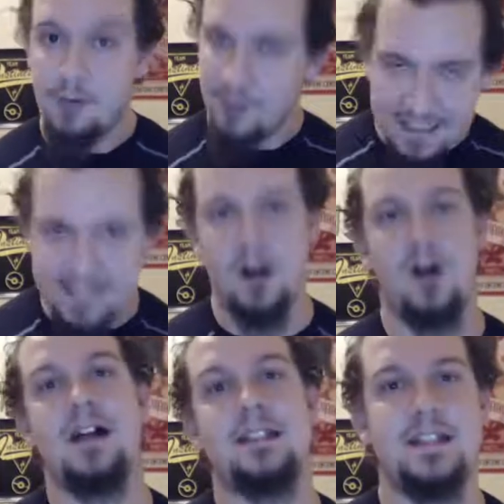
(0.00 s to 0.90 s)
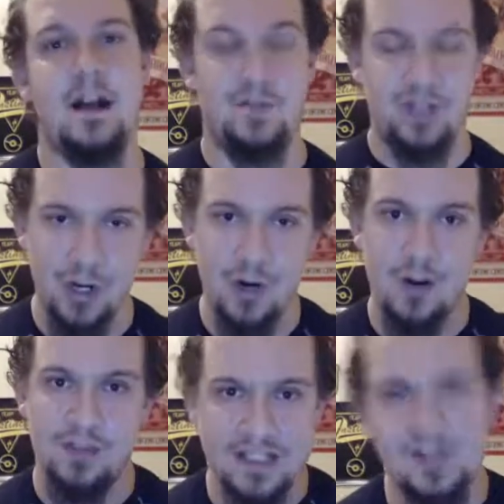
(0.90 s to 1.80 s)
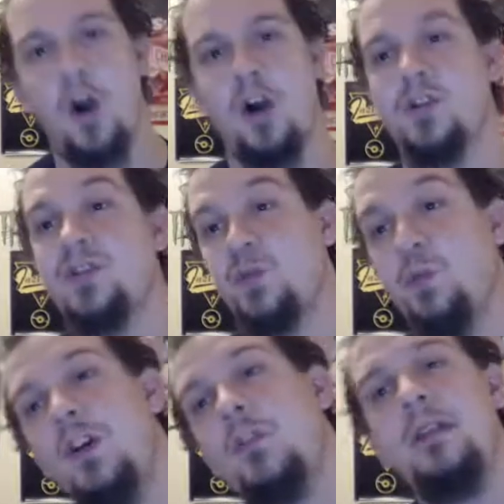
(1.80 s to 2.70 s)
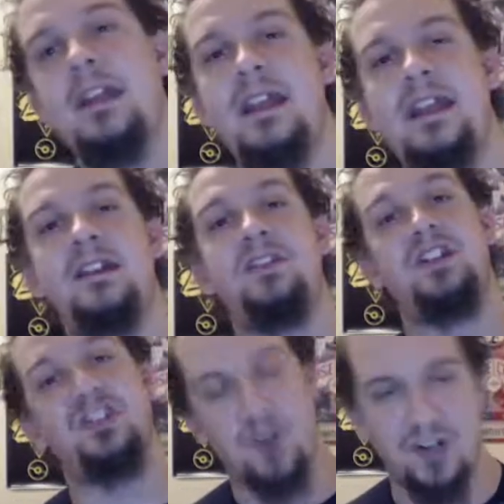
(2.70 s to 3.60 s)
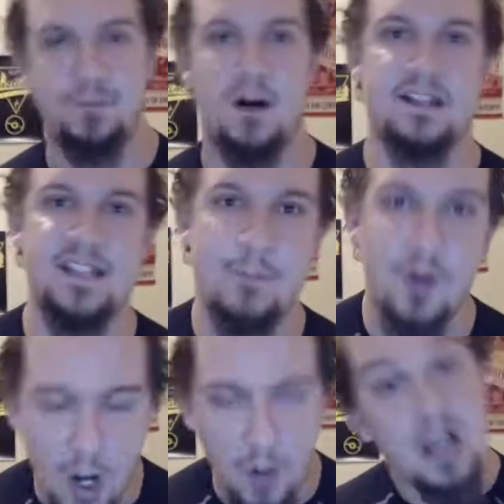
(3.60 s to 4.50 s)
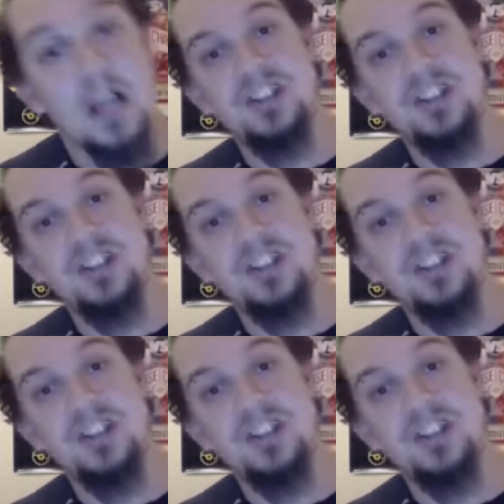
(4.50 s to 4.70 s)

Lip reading: Links and all that stuff to these articles will be in the description box down below,